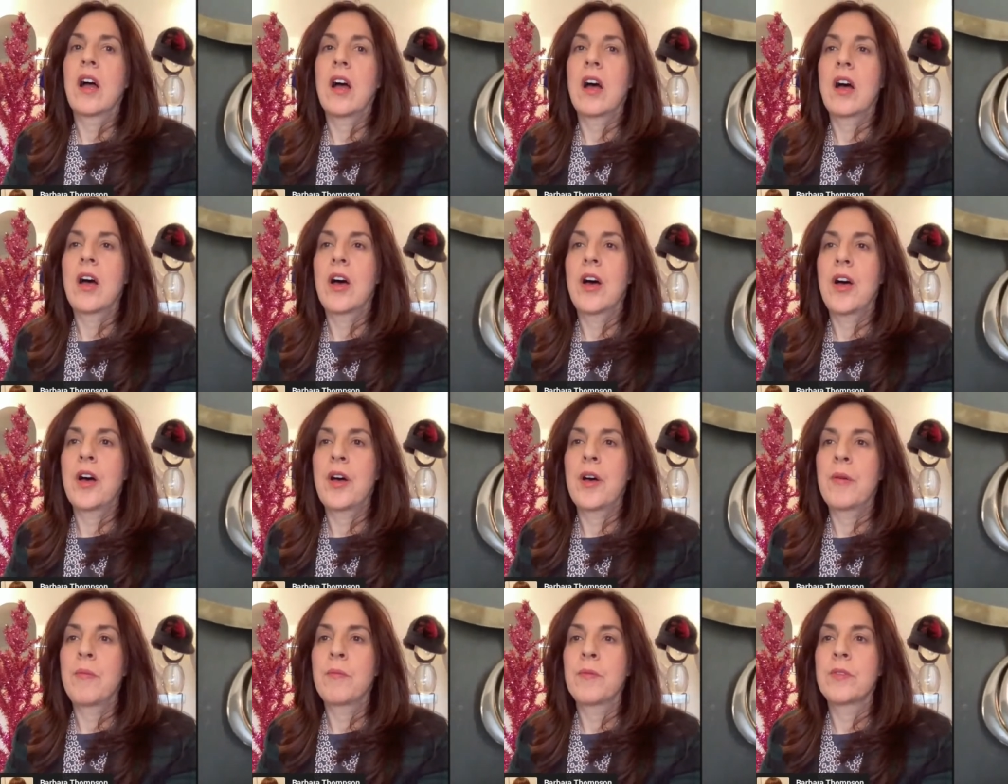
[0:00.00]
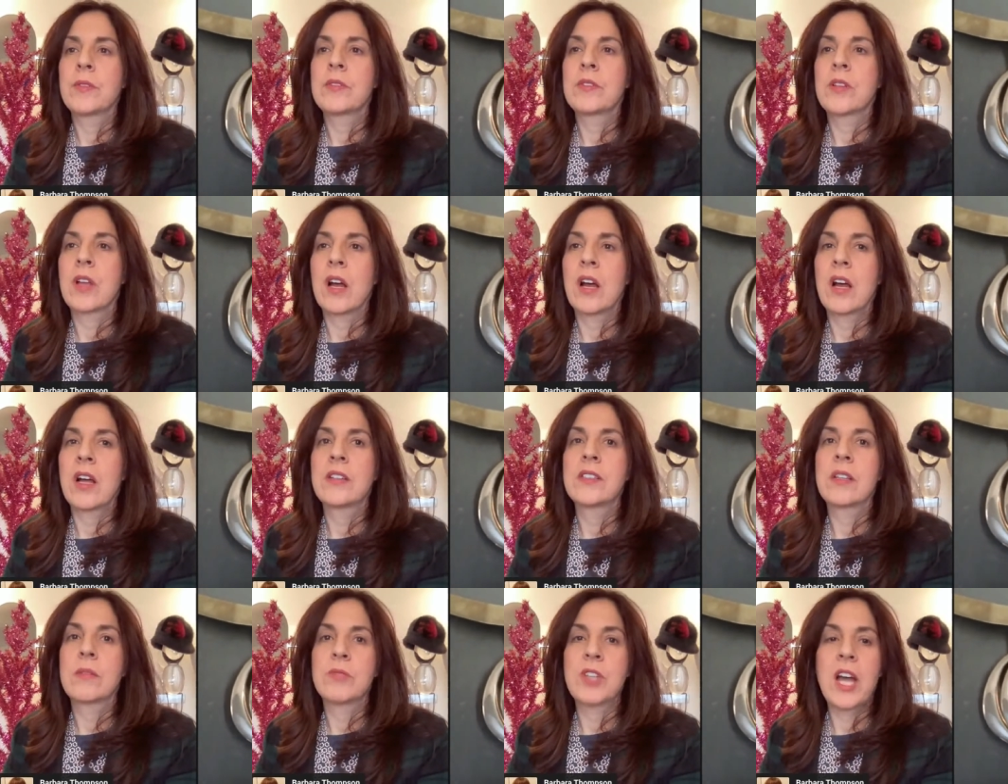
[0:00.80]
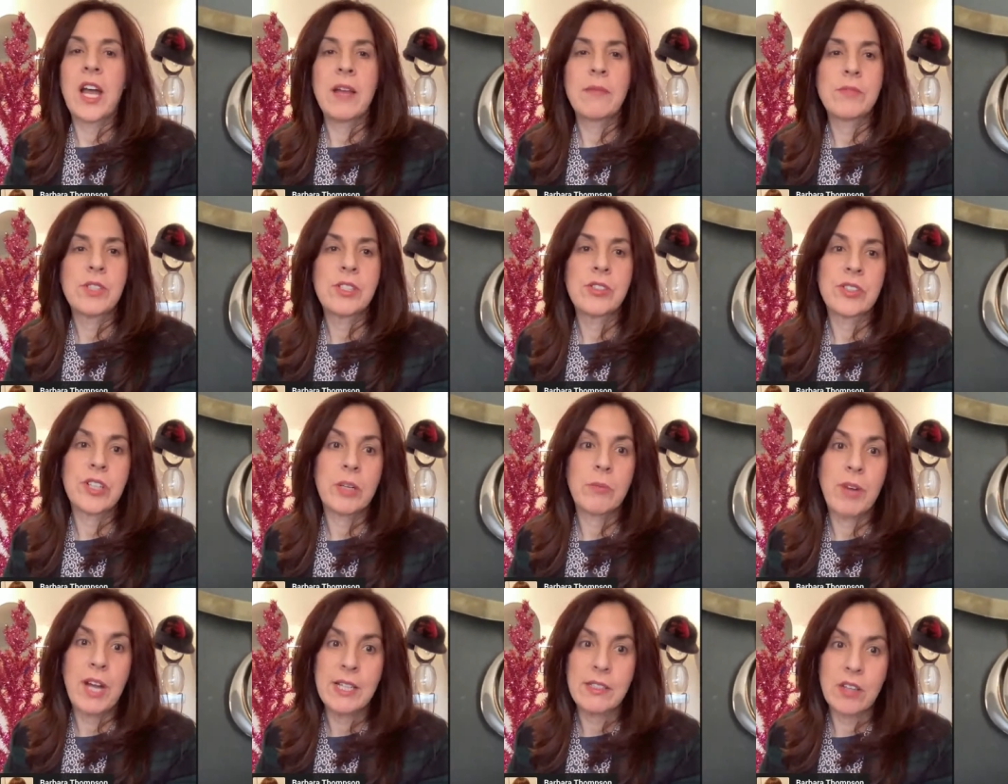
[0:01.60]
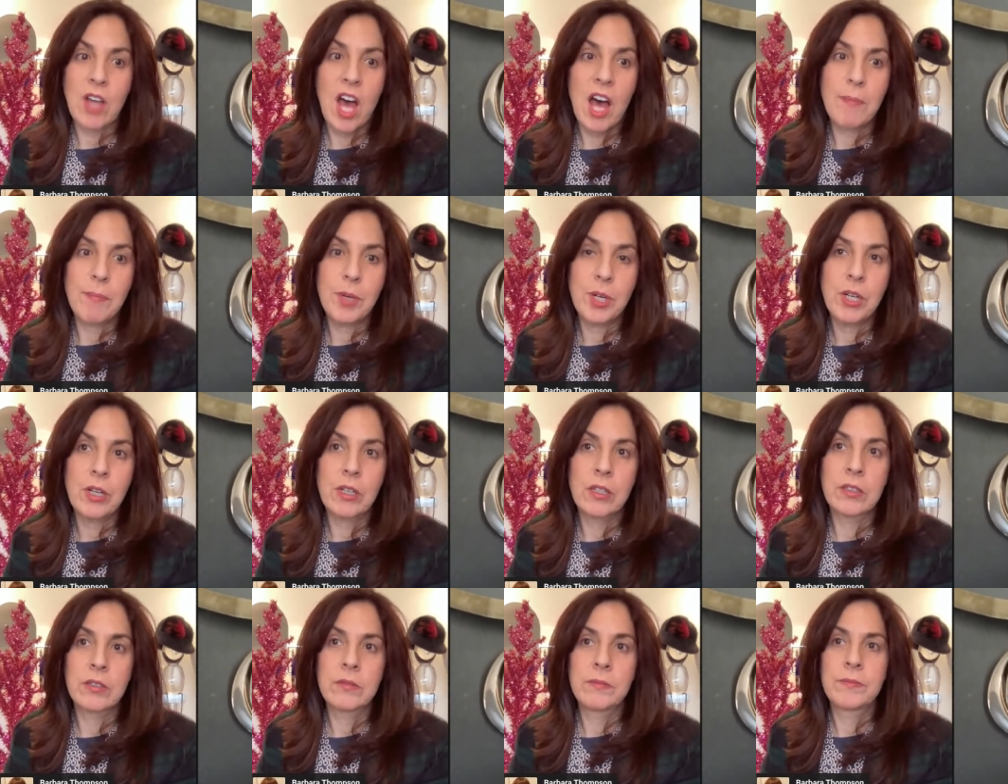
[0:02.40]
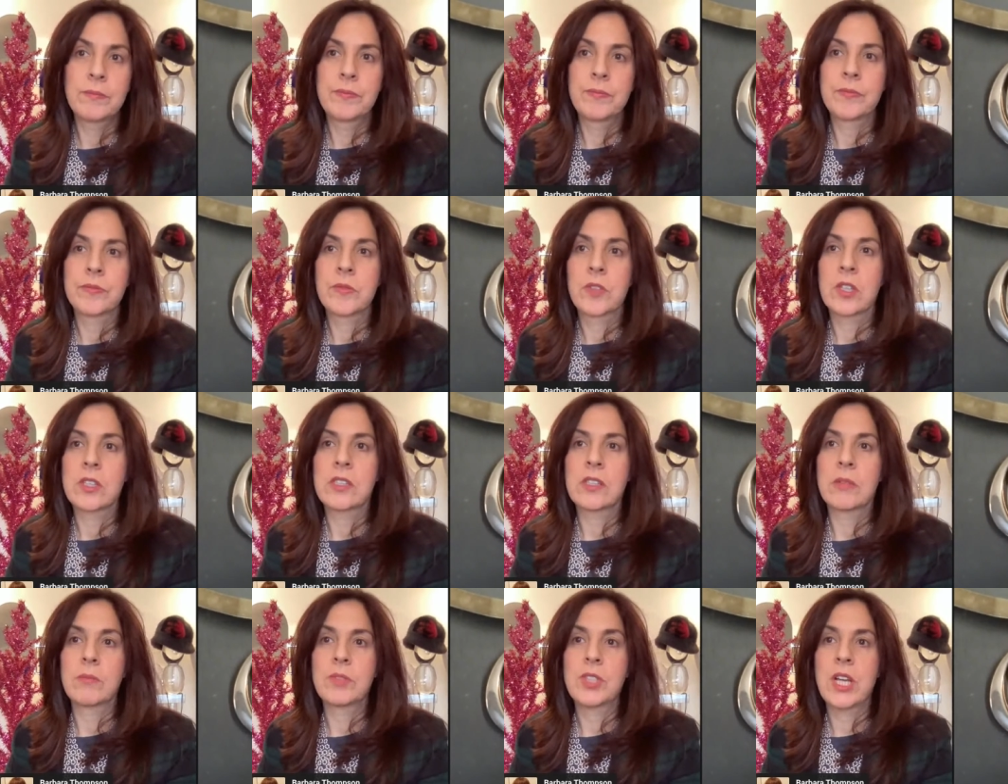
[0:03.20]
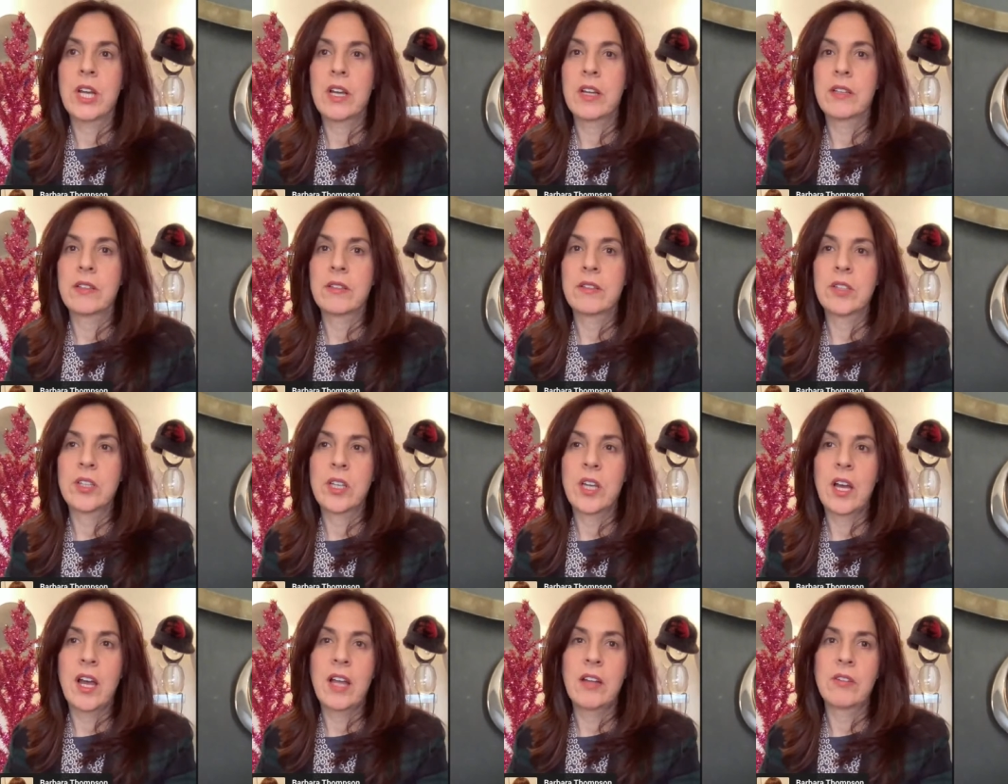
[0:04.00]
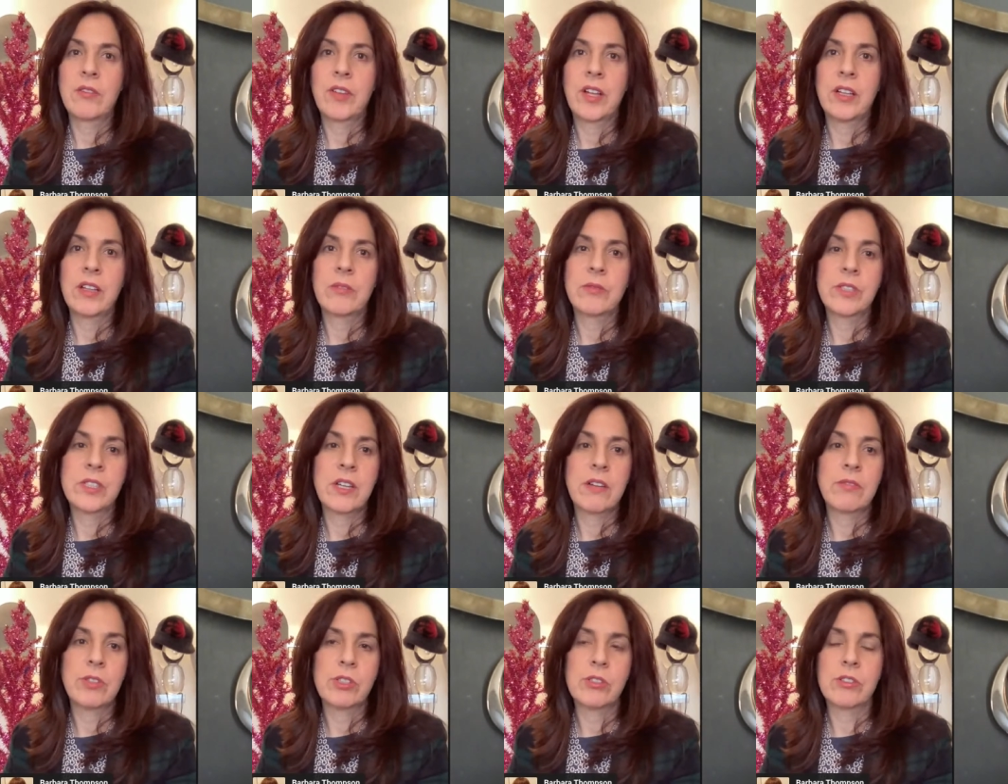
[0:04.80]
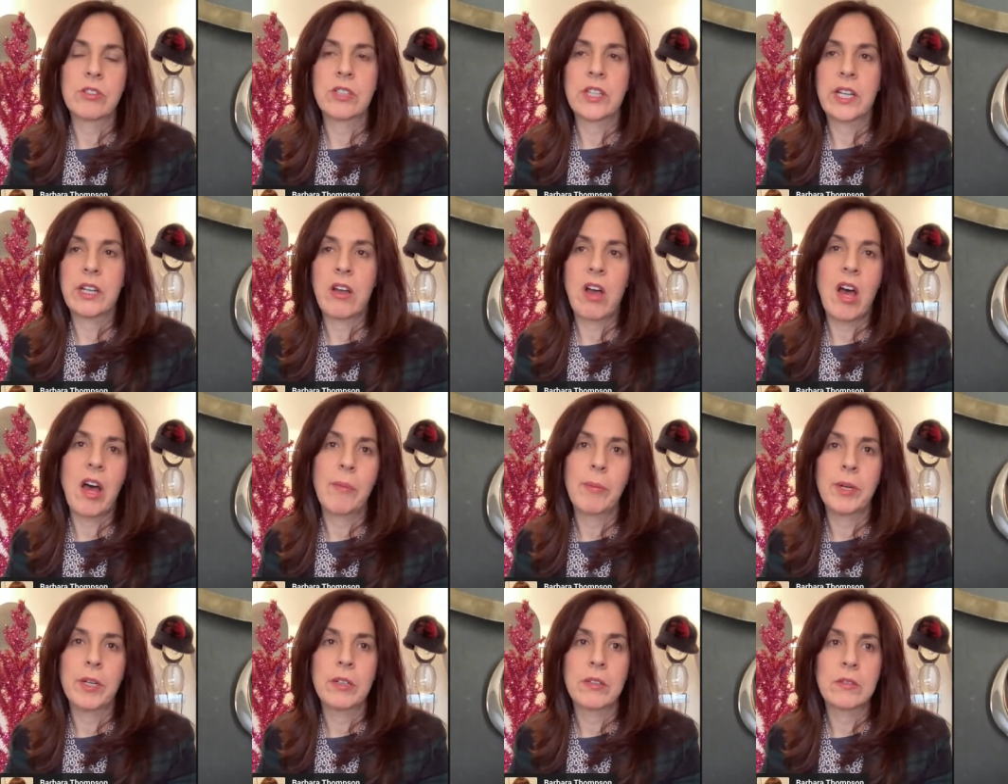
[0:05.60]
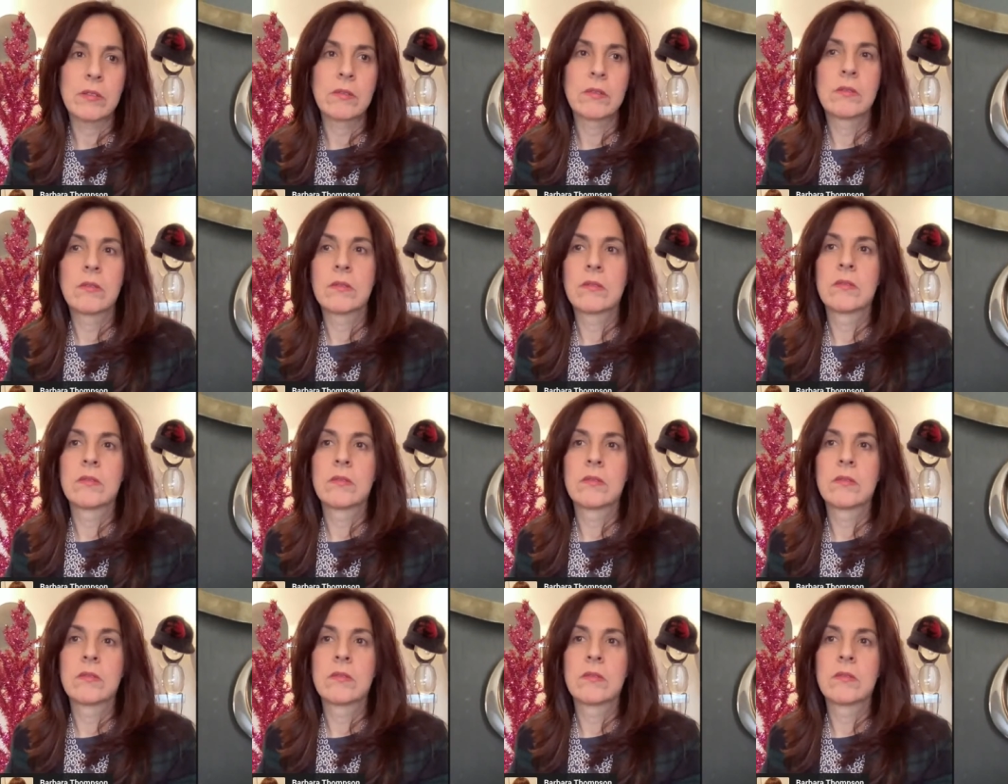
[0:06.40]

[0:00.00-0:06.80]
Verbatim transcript: Um, uh, sometimes Sterling brass copper. Sometimes, yeah, I don't think there was ever Sterling copper.